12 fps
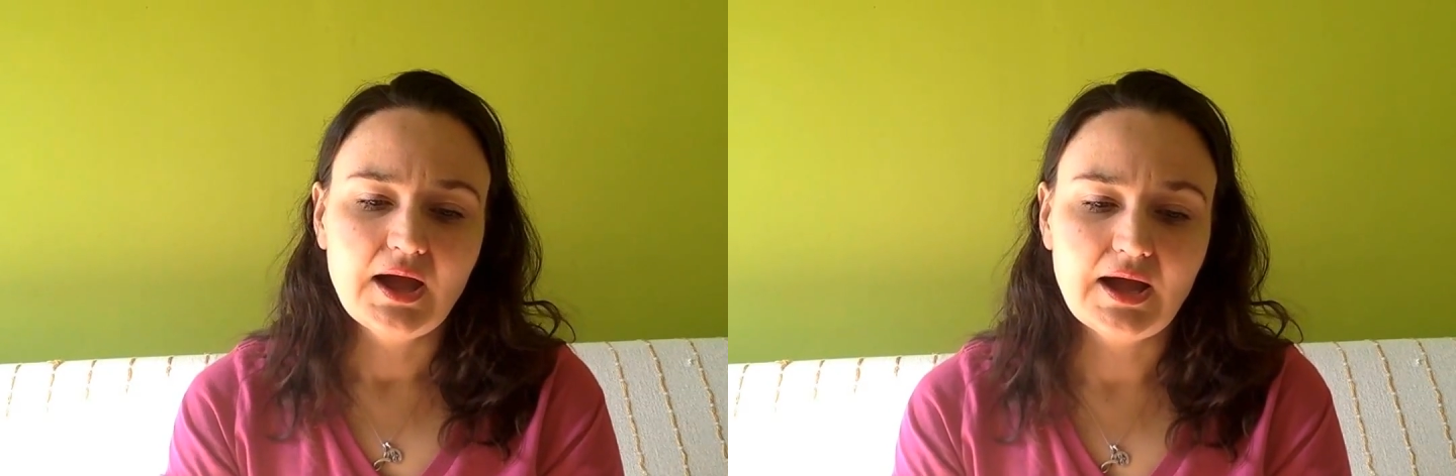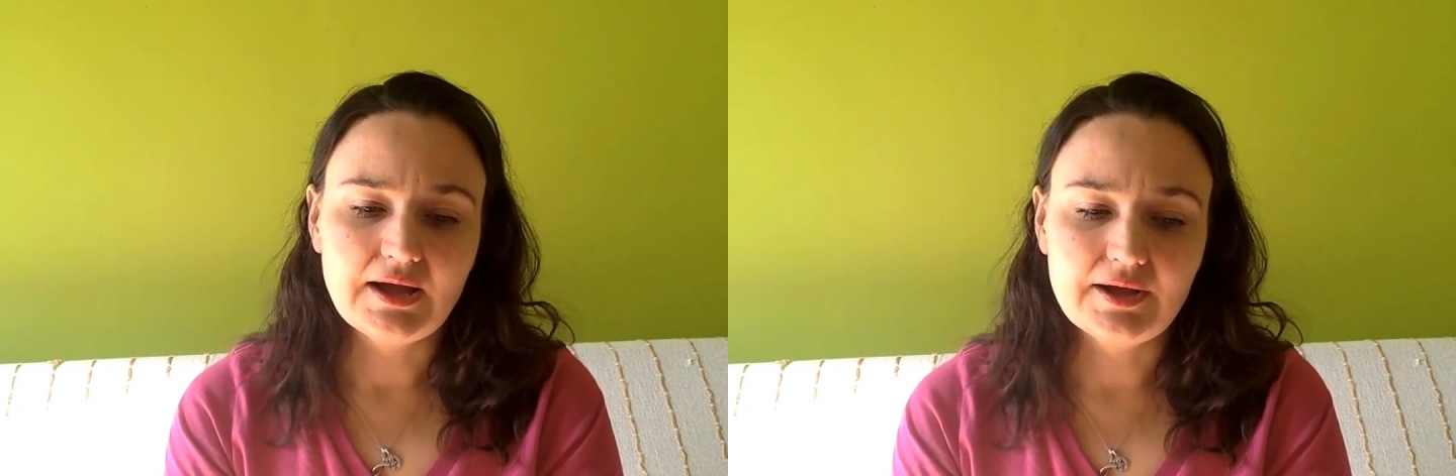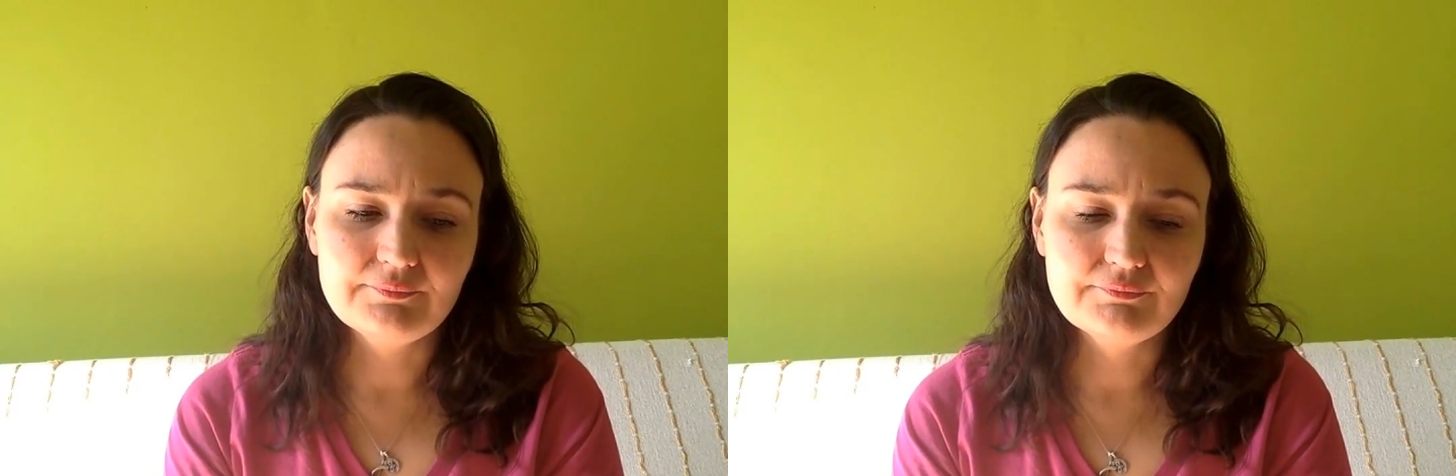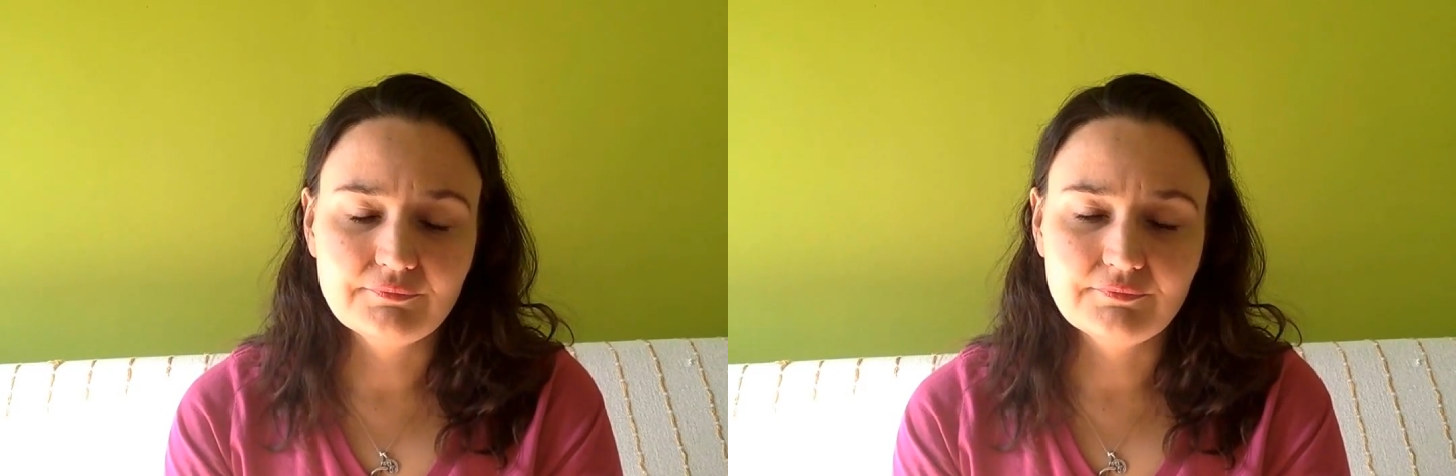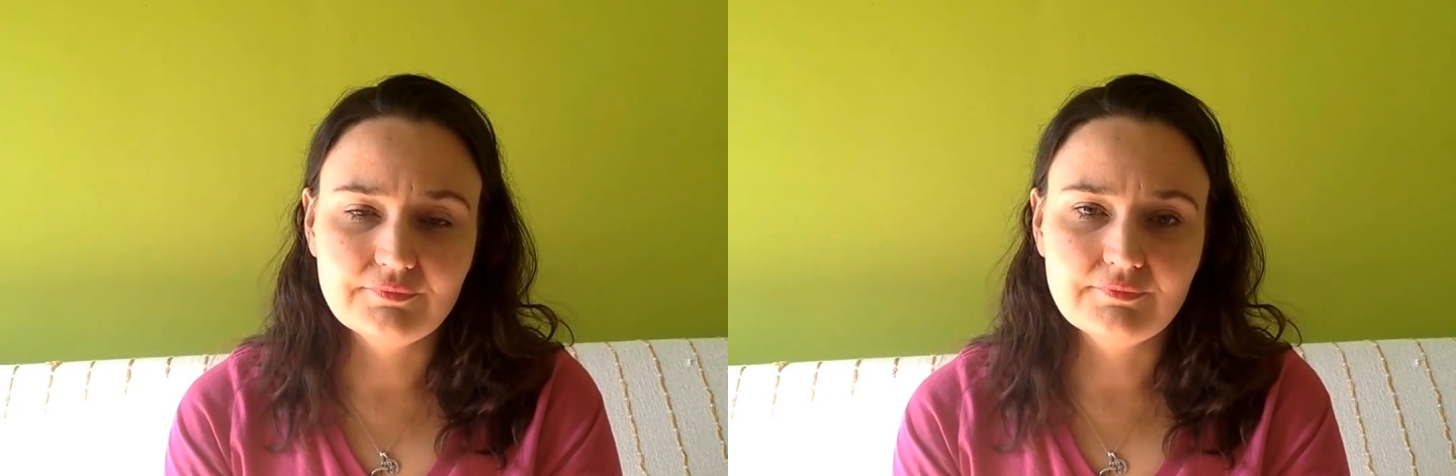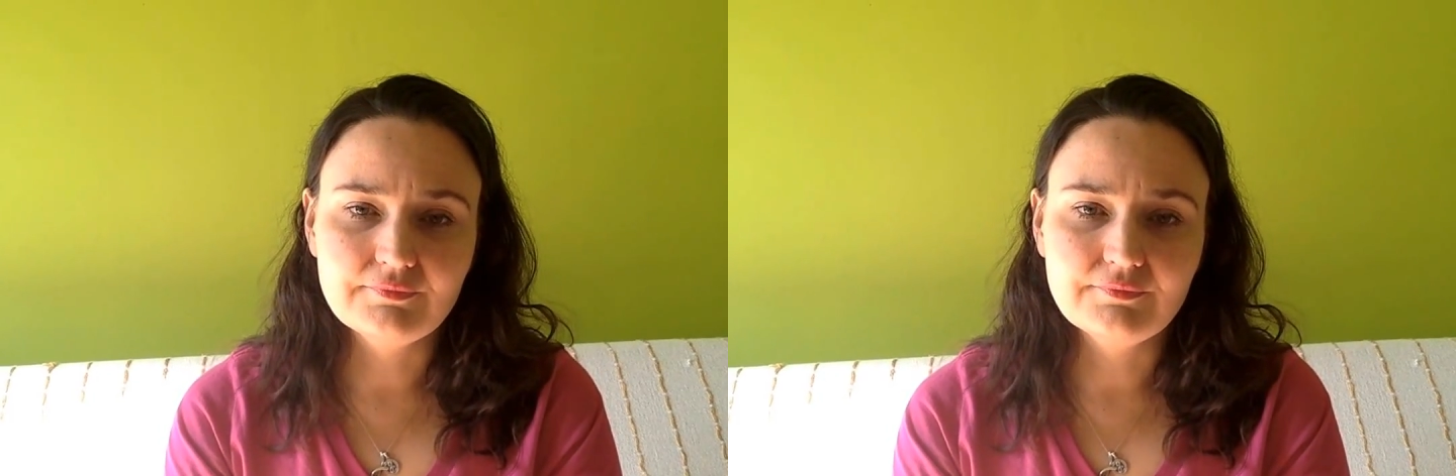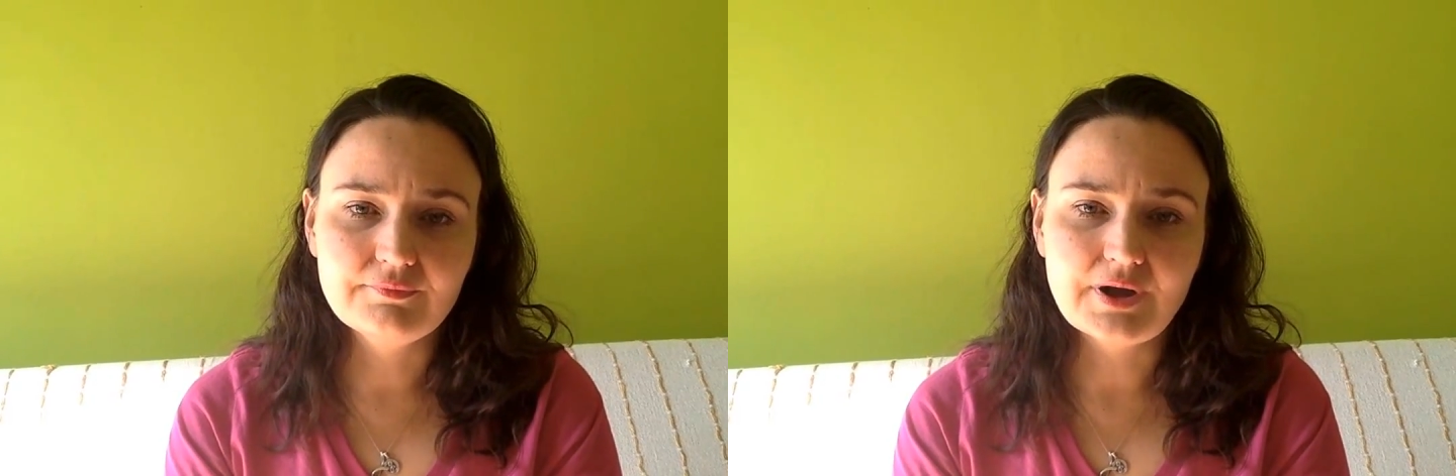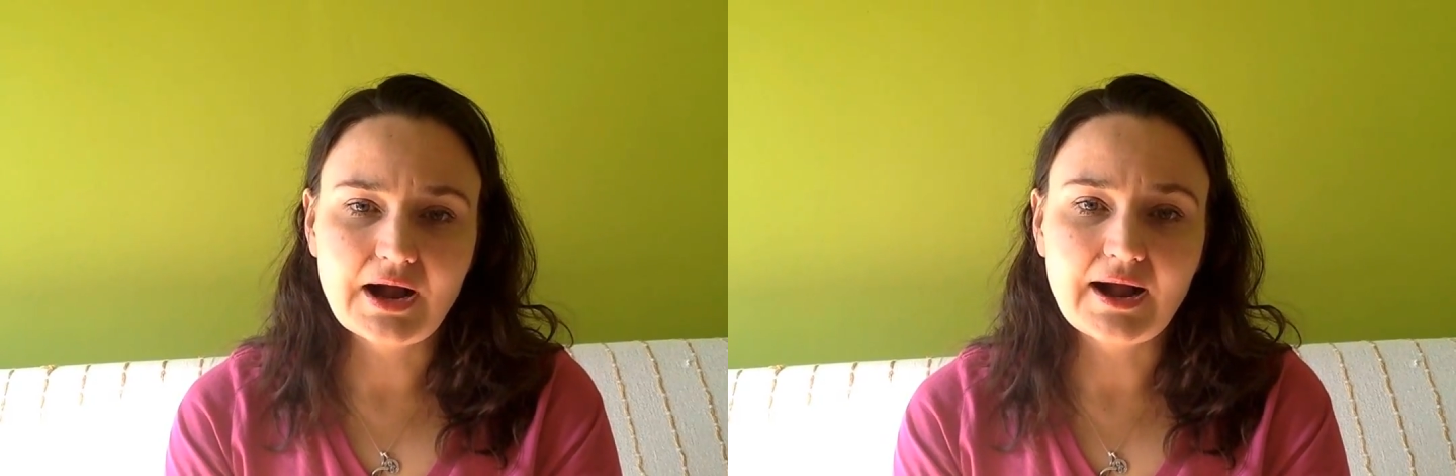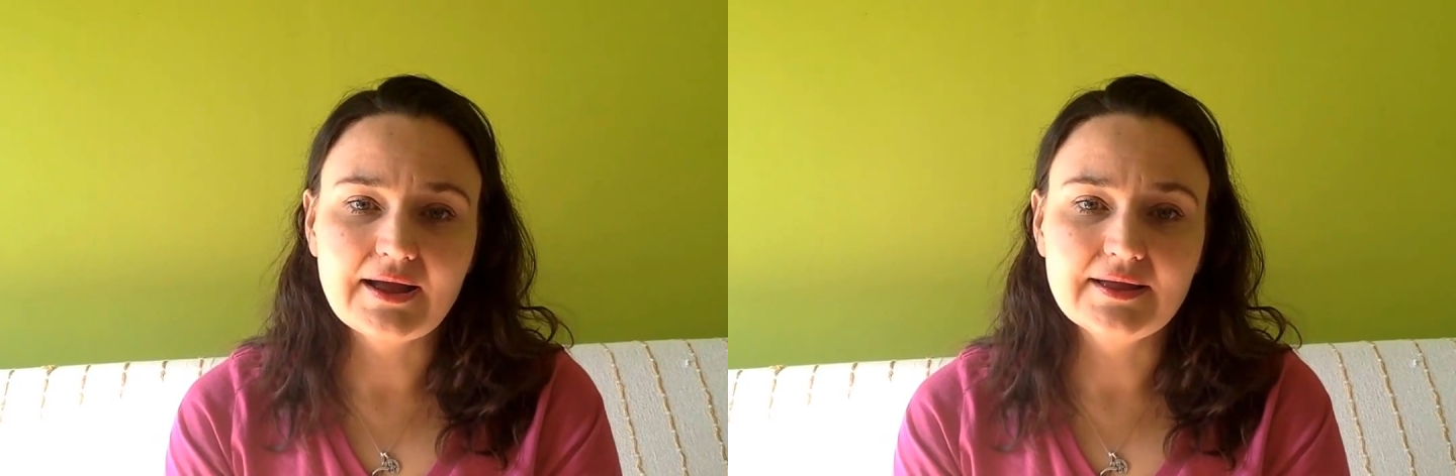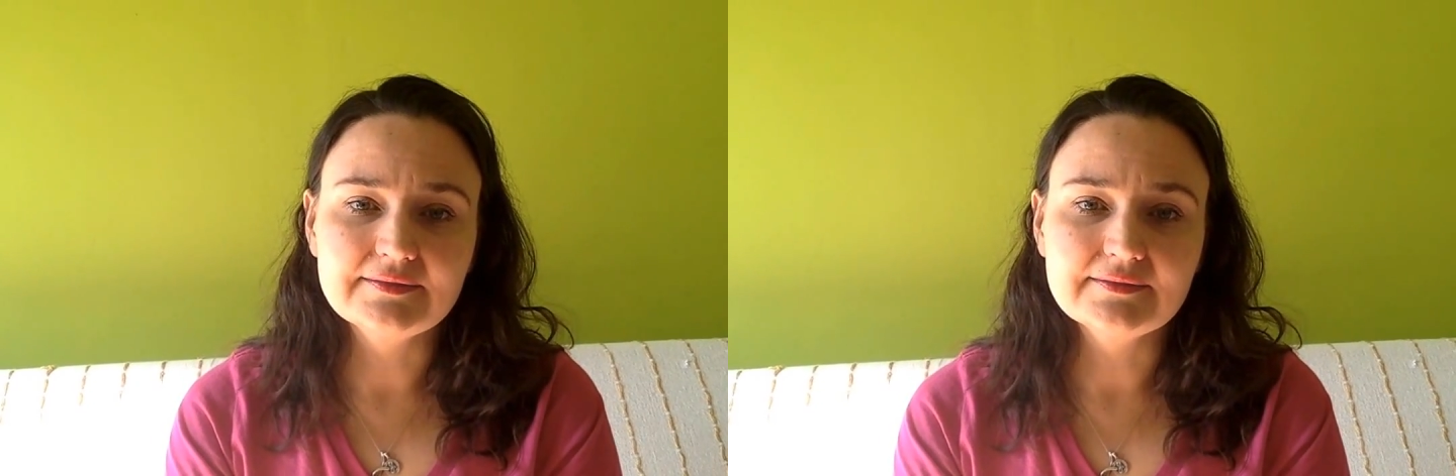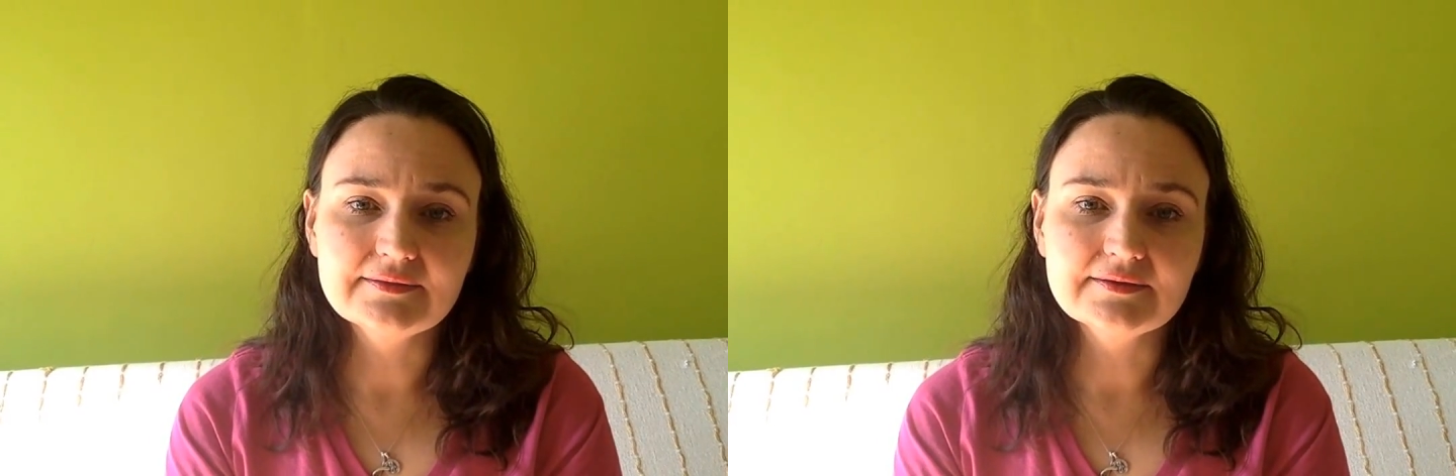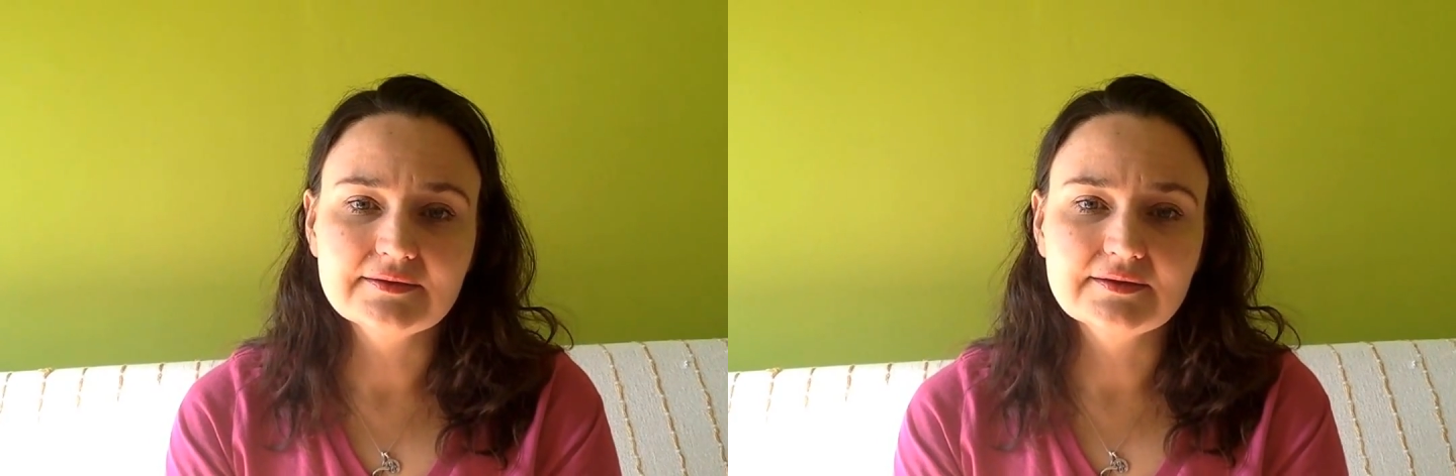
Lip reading: And